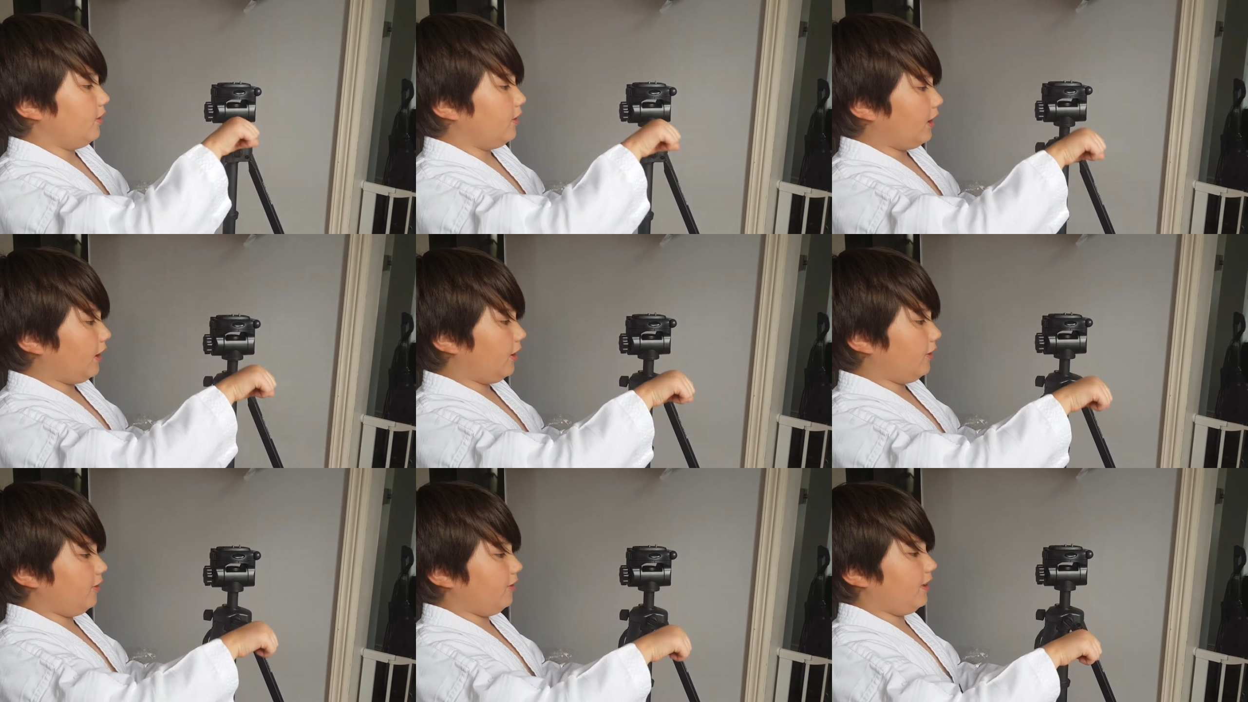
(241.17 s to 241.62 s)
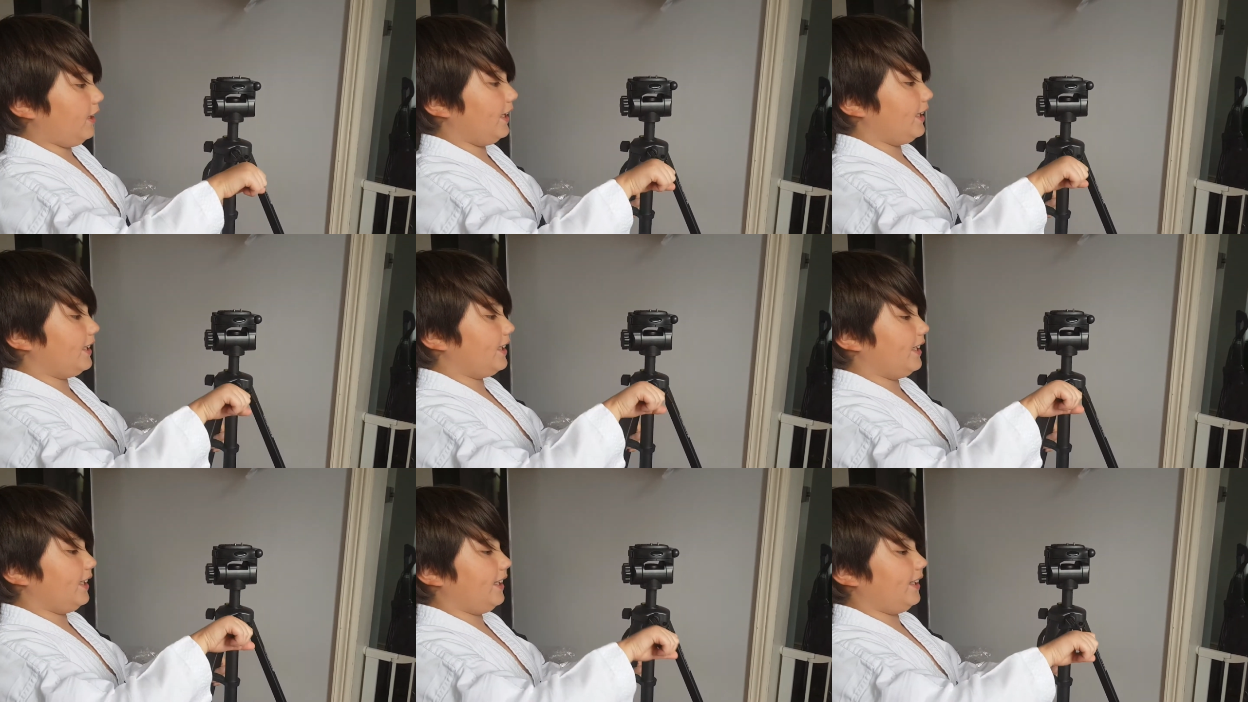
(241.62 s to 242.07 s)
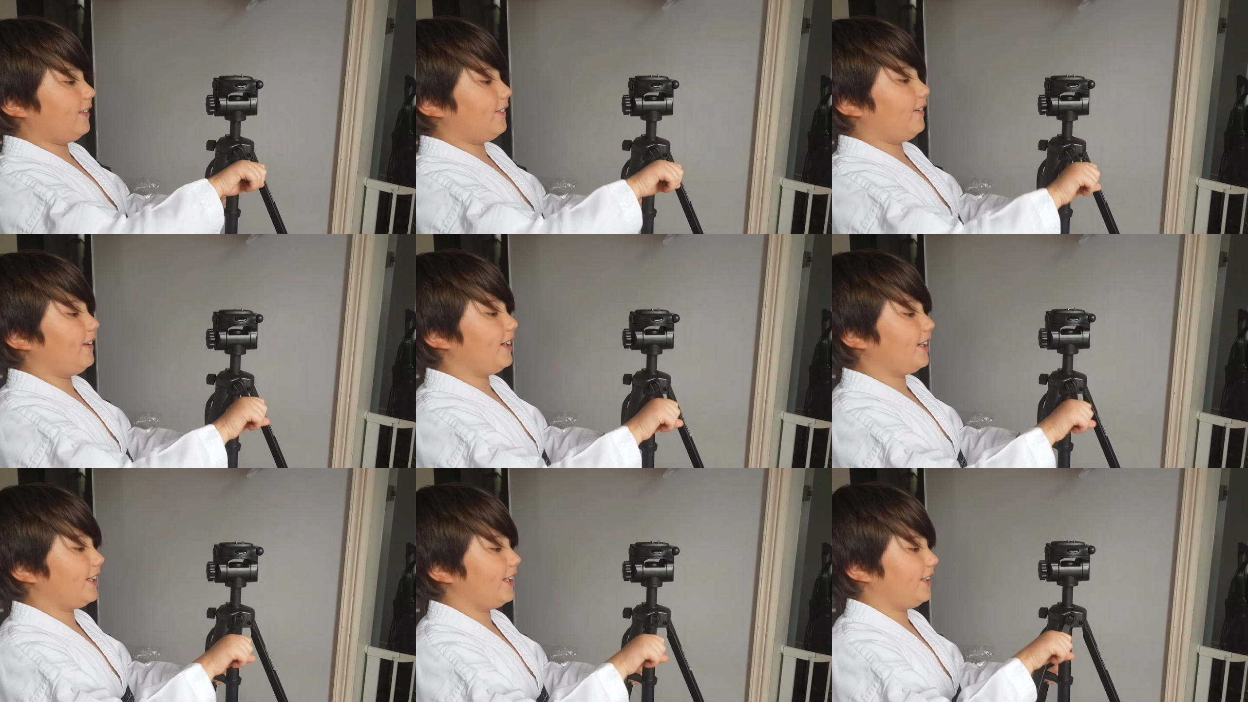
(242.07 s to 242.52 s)
How high can you
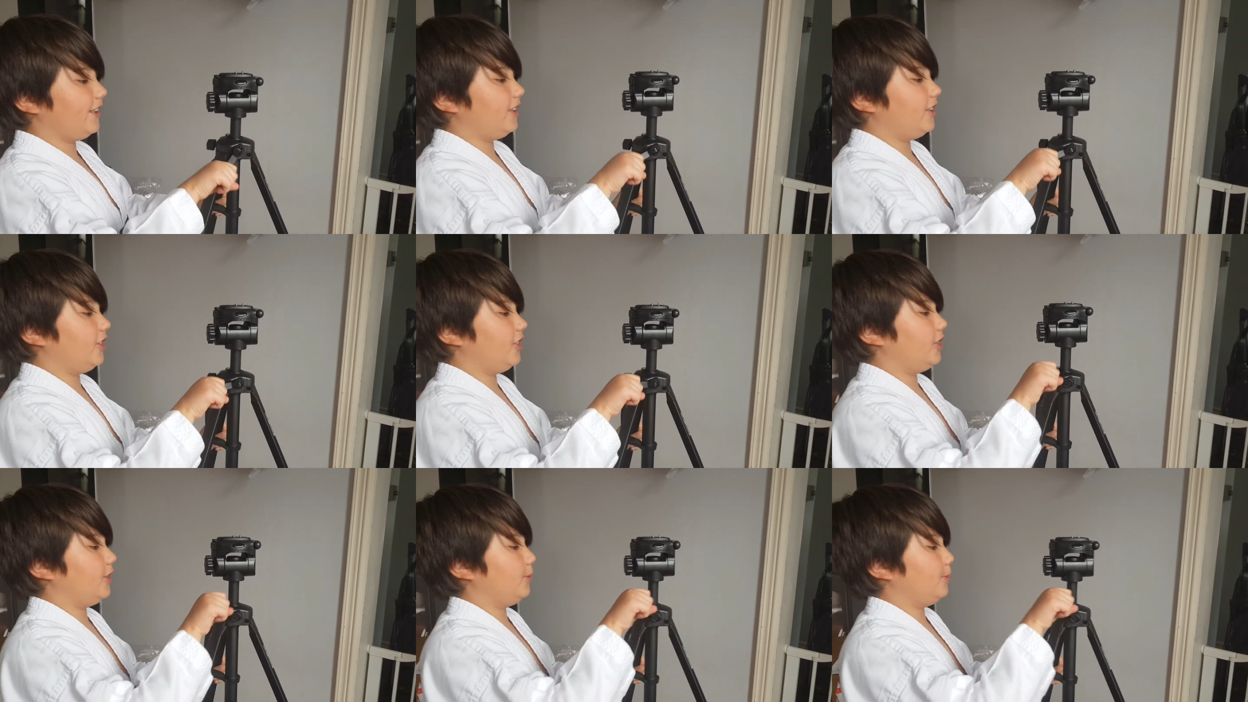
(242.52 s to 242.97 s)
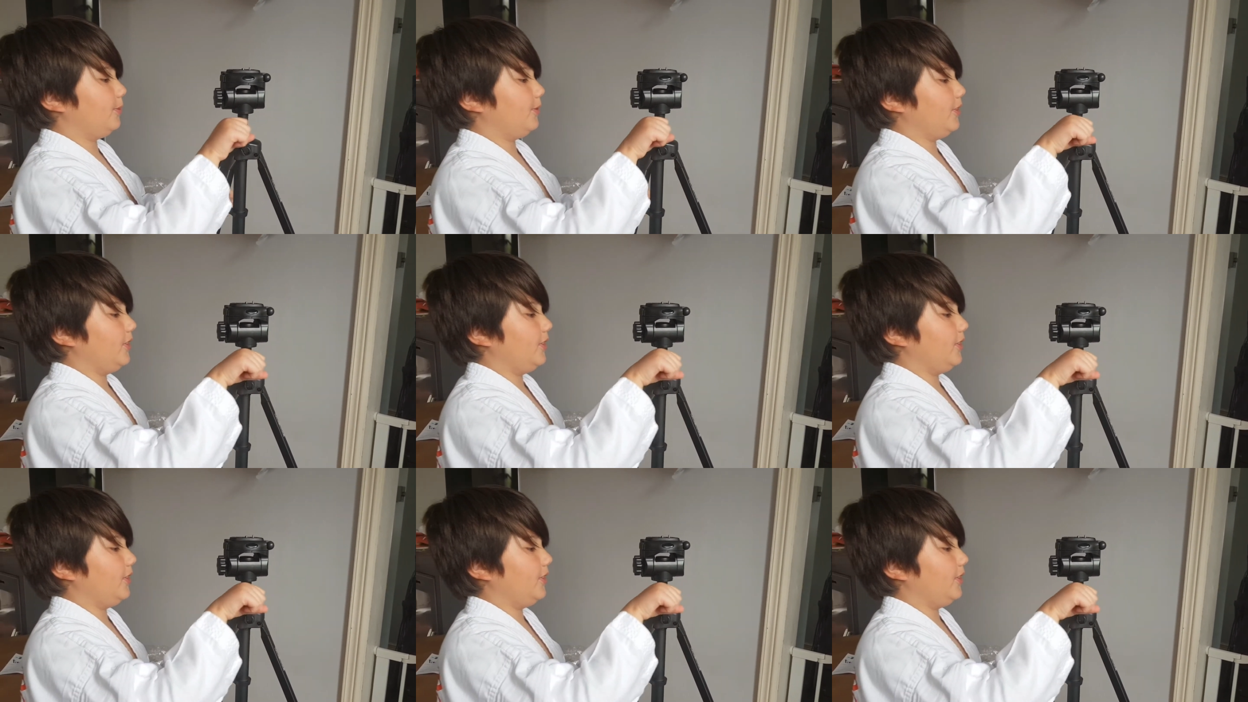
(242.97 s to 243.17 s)
crank it up?